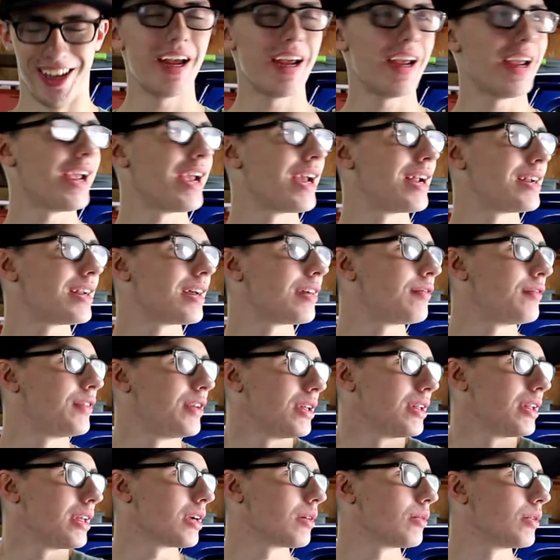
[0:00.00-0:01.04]
I
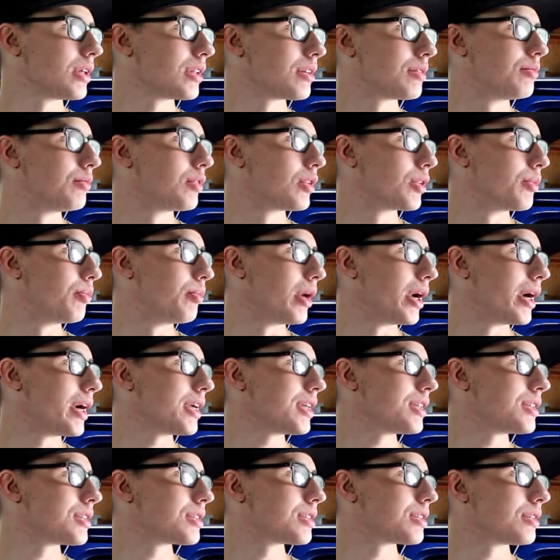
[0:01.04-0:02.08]
feel like with
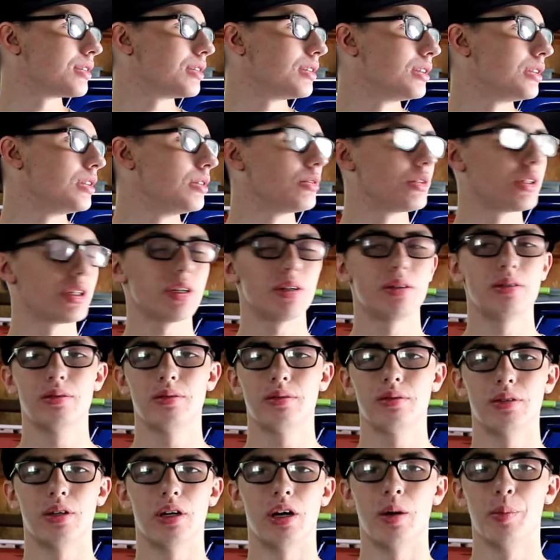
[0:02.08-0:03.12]
bikes you
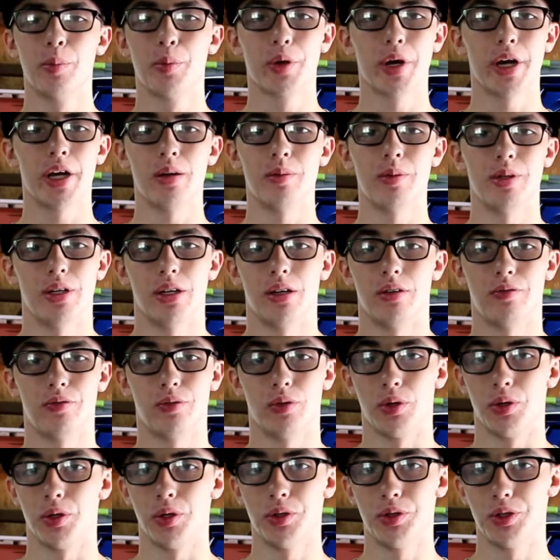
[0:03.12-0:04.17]
can upgrade them enough
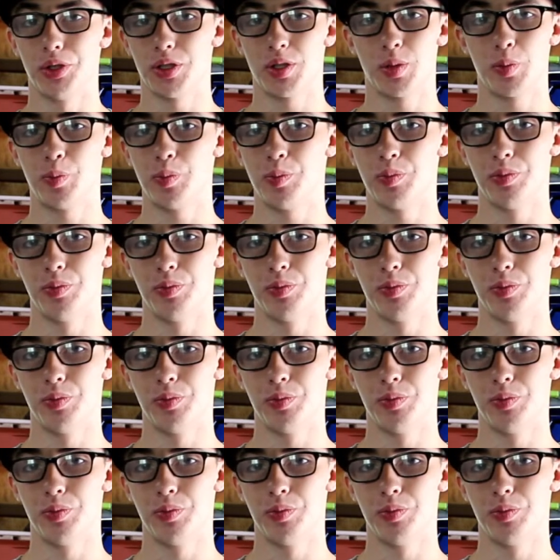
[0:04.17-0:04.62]
where they'll just